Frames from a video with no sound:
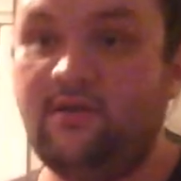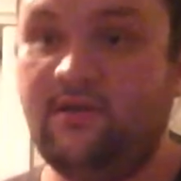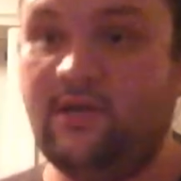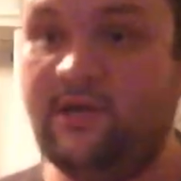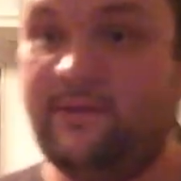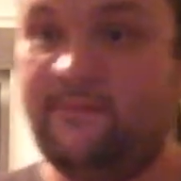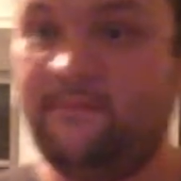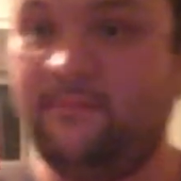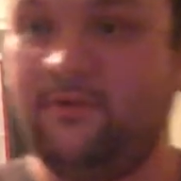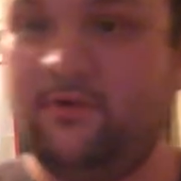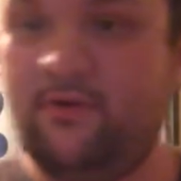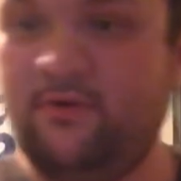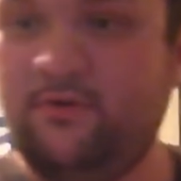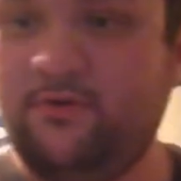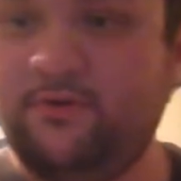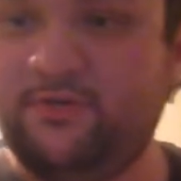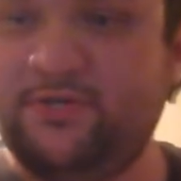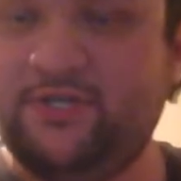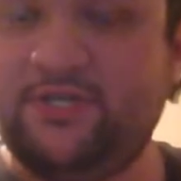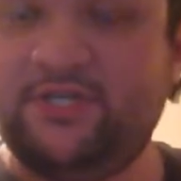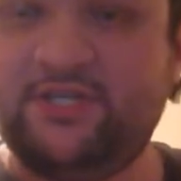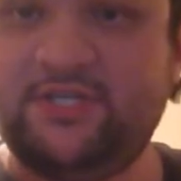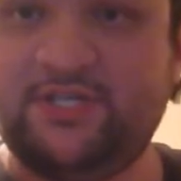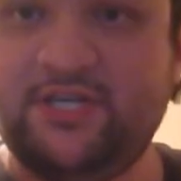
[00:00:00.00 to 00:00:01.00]
Number
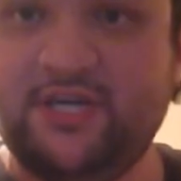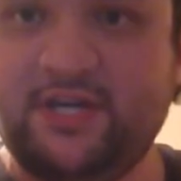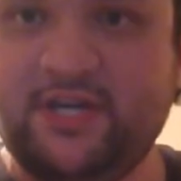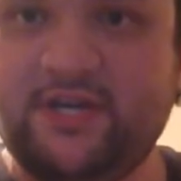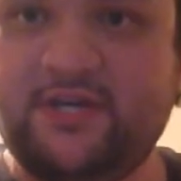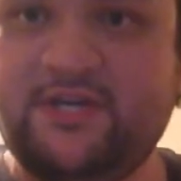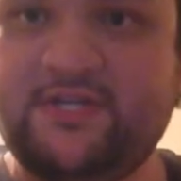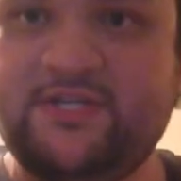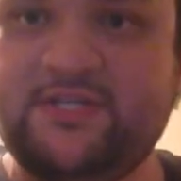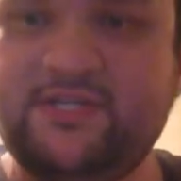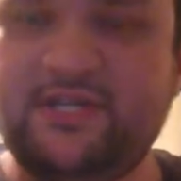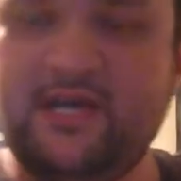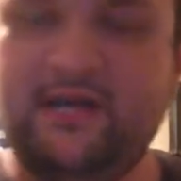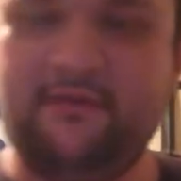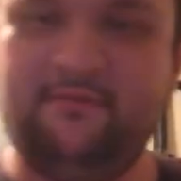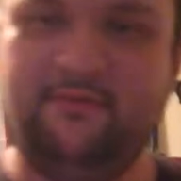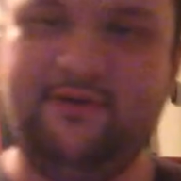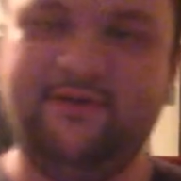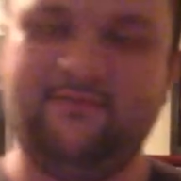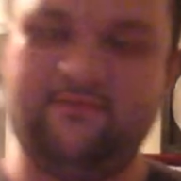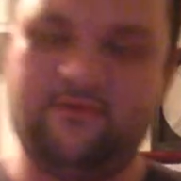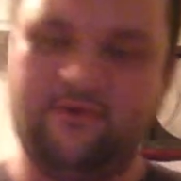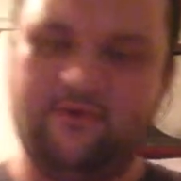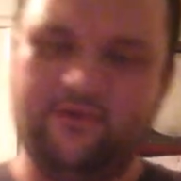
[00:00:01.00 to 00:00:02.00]
six, I
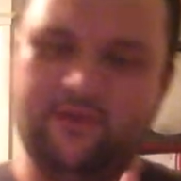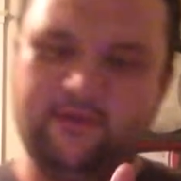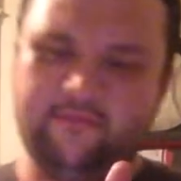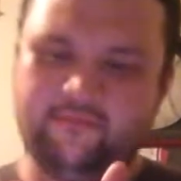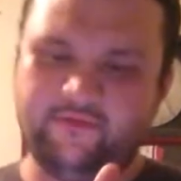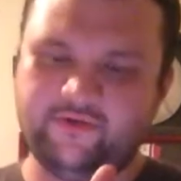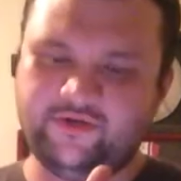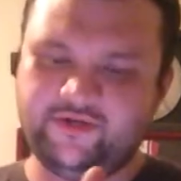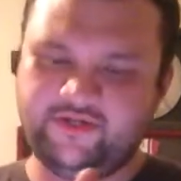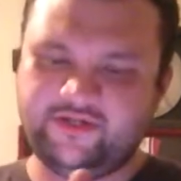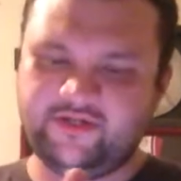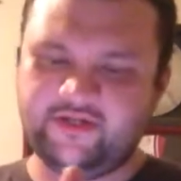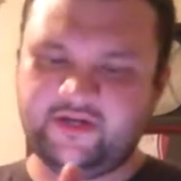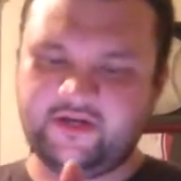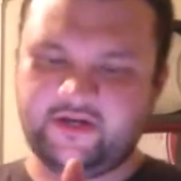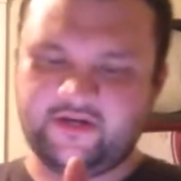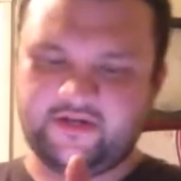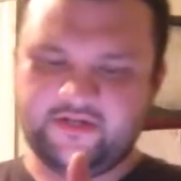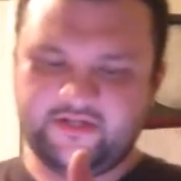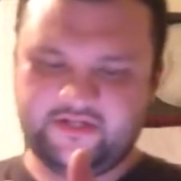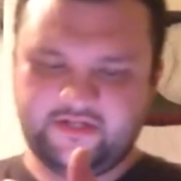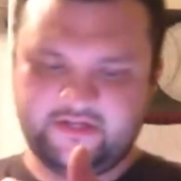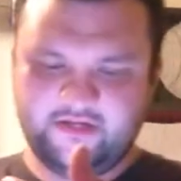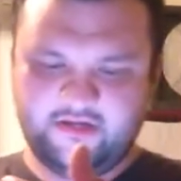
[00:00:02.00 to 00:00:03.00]
believe we're on number
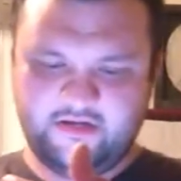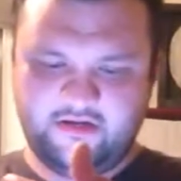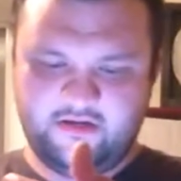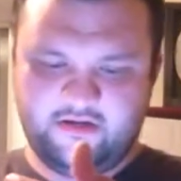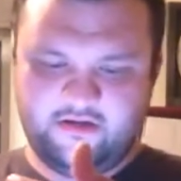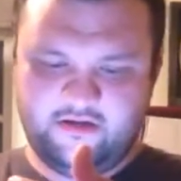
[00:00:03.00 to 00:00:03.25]
six.